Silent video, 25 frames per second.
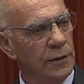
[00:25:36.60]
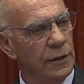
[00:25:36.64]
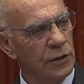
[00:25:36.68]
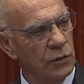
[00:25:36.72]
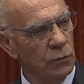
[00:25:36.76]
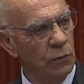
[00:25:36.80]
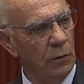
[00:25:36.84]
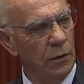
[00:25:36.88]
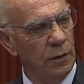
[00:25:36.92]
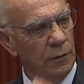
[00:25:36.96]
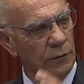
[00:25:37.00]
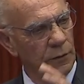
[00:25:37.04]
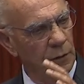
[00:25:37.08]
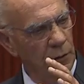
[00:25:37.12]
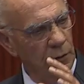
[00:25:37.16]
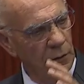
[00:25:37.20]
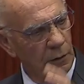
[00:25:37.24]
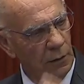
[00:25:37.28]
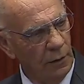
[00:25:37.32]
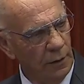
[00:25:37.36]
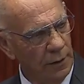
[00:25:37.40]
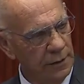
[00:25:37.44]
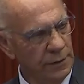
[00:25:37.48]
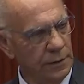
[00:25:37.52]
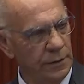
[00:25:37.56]
just wanted the
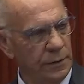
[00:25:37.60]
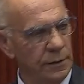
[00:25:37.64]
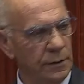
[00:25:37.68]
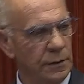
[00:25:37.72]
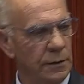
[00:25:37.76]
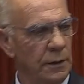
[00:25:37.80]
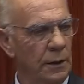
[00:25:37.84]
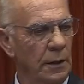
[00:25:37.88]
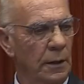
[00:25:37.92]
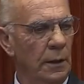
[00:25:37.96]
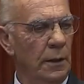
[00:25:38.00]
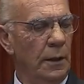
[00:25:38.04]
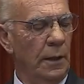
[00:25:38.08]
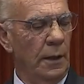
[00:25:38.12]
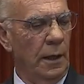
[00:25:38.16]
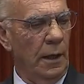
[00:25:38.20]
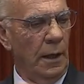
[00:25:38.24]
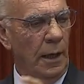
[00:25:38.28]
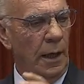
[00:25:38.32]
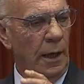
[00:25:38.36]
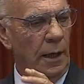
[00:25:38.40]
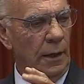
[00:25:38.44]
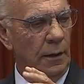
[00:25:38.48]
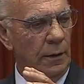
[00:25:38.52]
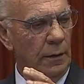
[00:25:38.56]
licence
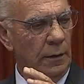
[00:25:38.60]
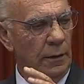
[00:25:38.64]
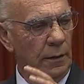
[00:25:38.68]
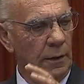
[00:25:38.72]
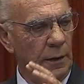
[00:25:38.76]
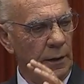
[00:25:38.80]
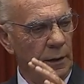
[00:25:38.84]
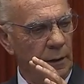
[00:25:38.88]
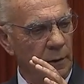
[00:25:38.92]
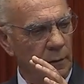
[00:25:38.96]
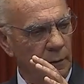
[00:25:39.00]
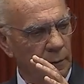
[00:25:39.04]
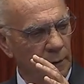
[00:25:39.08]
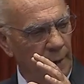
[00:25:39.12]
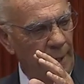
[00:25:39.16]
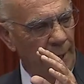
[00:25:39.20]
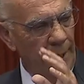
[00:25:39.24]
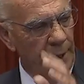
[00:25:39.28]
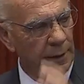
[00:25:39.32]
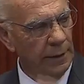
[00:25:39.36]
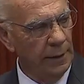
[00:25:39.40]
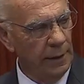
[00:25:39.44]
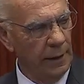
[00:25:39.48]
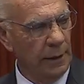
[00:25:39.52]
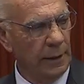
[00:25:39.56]
and the
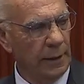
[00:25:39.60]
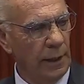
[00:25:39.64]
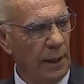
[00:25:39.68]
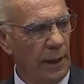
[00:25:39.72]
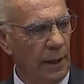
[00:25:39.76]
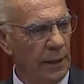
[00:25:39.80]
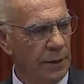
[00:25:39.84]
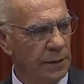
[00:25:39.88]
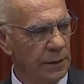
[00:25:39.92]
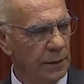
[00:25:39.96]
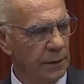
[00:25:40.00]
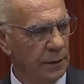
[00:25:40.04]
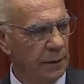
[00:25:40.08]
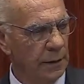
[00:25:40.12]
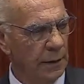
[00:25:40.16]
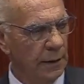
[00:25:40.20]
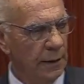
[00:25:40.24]
land allocation